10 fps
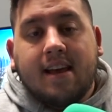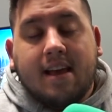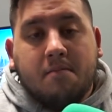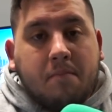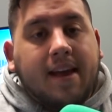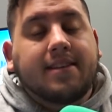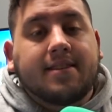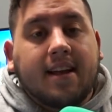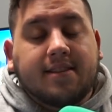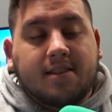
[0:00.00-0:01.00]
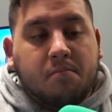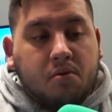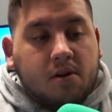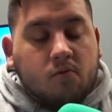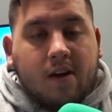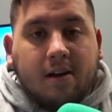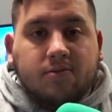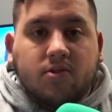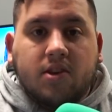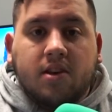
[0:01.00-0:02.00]
It makes sense to put
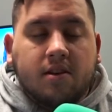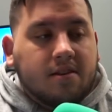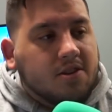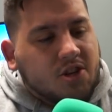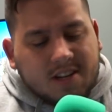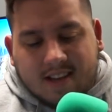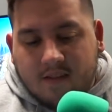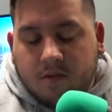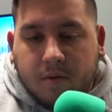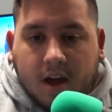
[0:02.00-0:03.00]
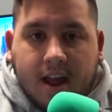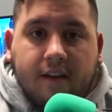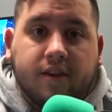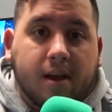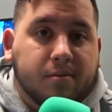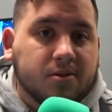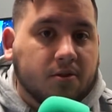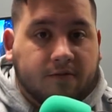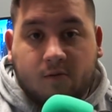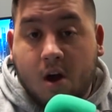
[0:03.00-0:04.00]
Rousey. She doesn't have to be on every
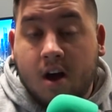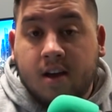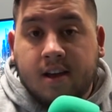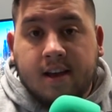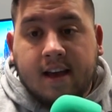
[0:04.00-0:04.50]
episode of Raw.